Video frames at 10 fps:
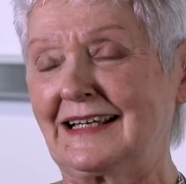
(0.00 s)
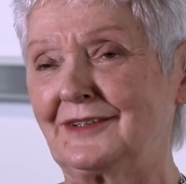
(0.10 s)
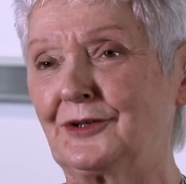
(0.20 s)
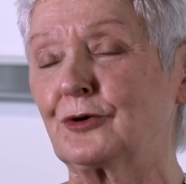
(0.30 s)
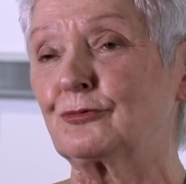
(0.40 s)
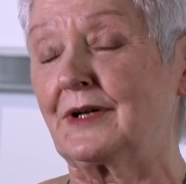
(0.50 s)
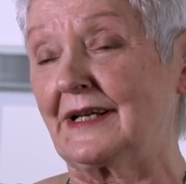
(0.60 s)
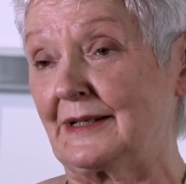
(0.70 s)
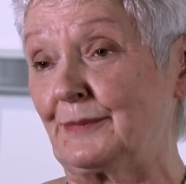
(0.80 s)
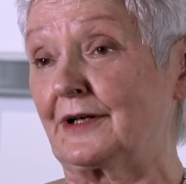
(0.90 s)
not
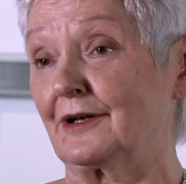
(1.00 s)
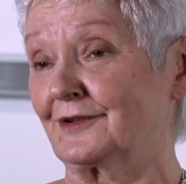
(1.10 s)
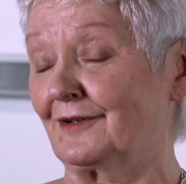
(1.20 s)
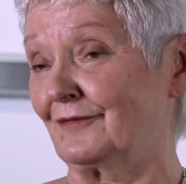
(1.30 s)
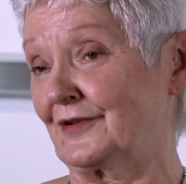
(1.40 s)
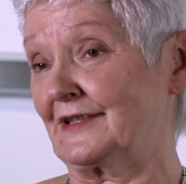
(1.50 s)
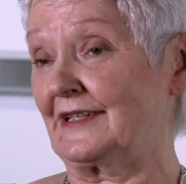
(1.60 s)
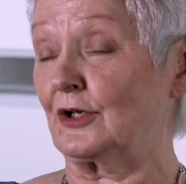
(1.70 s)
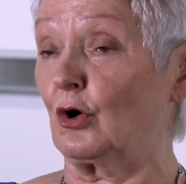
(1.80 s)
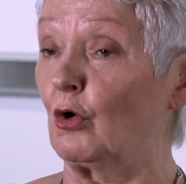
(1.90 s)
really, because
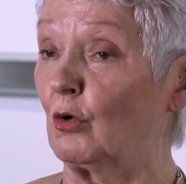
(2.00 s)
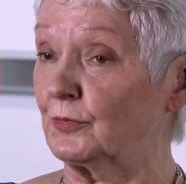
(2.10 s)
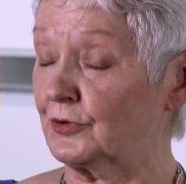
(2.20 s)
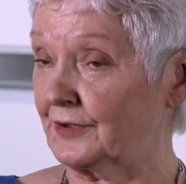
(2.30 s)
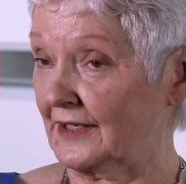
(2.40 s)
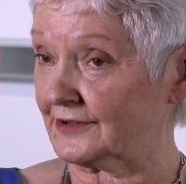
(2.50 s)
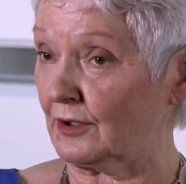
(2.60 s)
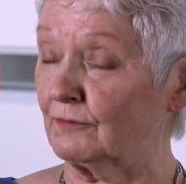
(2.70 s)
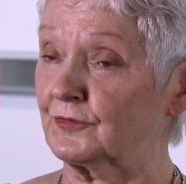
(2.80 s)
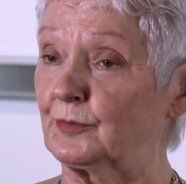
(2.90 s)
obviously you go home to your nice
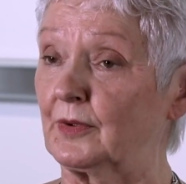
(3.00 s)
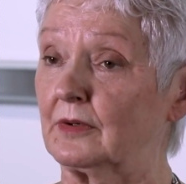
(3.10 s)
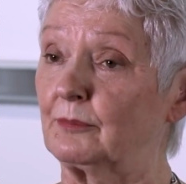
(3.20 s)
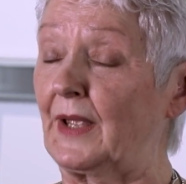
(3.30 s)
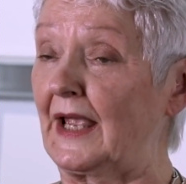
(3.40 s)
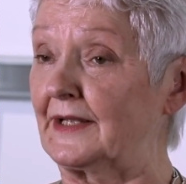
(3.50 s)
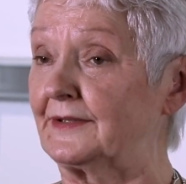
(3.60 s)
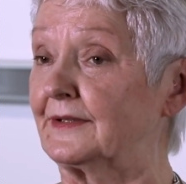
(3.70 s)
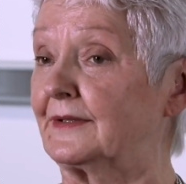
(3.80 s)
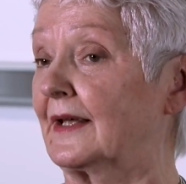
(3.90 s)
comfortable
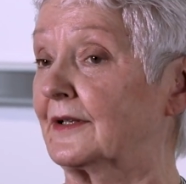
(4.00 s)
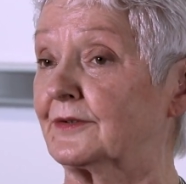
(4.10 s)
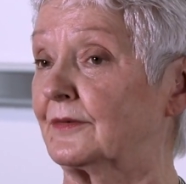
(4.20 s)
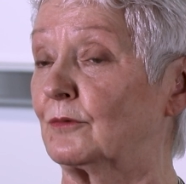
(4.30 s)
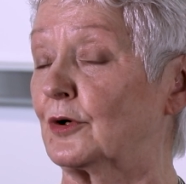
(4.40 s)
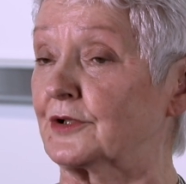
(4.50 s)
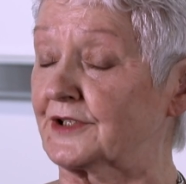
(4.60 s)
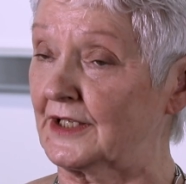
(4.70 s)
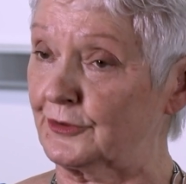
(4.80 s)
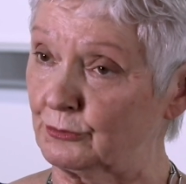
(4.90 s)
bed and that, and whereas
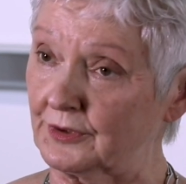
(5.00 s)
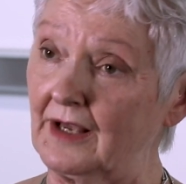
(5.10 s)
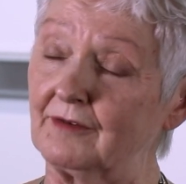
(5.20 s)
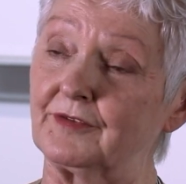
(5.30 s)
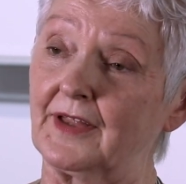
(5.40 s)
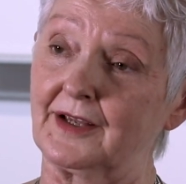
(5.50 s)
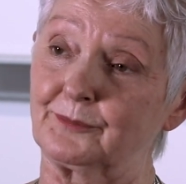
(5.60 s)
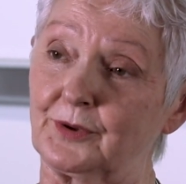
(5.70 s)
they don't have that,